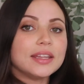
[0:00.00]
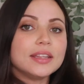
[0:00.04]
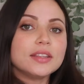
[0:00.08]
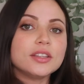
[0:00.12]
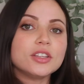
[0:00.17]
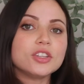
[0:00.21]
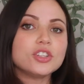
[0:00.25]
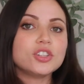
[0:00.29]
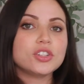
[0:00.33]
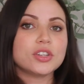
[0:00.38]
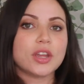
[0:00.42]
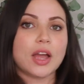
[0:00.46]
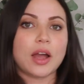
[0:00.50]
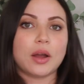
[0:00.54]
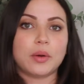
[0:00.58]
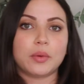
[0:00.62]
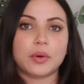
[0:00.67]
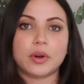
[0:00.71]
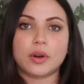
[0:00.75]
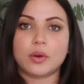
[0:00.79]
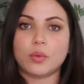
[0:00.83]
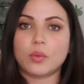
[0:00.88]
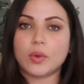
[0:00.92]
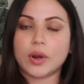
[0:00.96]
in the
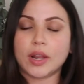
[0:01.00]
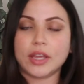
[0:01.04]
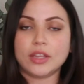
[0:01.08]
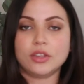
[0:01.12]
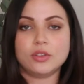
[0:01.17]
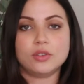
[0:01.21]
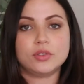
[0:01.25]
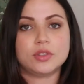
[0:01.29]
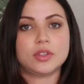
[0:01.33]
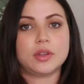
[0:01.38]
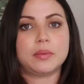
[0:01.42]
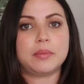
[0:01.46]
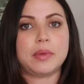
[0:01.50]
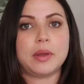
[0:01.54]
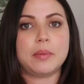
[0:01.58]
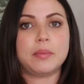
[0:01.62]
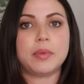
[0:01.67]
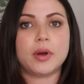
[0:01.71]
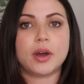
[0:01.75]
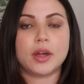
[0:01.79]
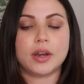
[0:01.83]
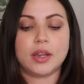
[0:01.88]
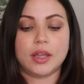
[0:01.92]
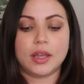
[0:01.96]
shower, what I use on my
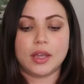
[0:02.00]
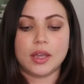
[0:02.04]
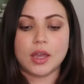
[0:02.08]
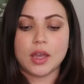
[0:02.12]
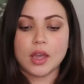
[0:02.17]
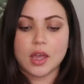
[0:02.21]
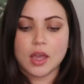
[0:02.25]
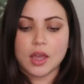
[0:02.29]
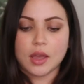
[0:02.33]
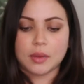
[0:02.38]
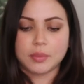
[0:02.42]
body,